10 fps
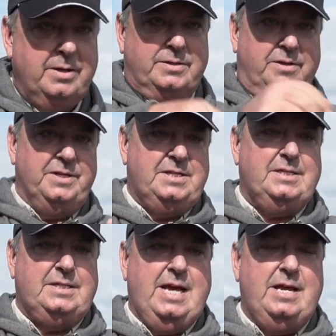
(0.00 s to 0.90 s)
So this is
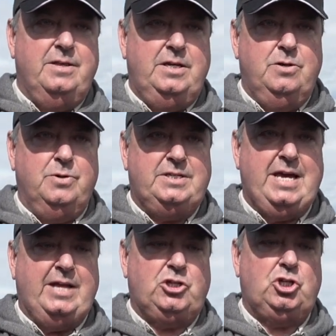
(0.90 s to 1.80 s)
the end that you
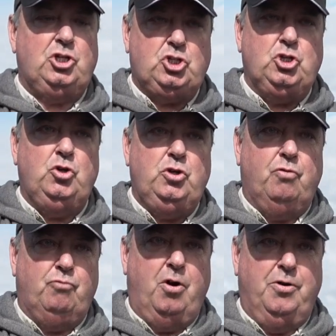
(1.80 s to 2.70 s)
attach to your
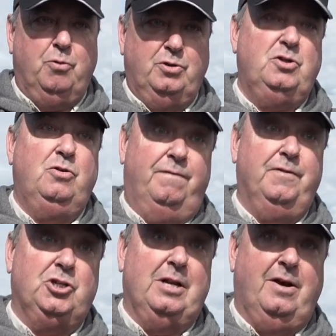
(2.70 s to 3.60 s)
rod or to your
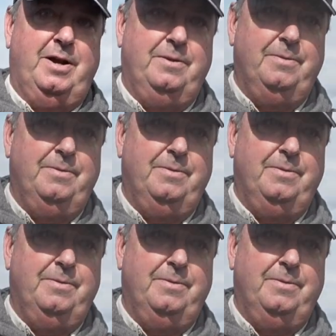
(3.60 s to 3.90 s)
fishing line.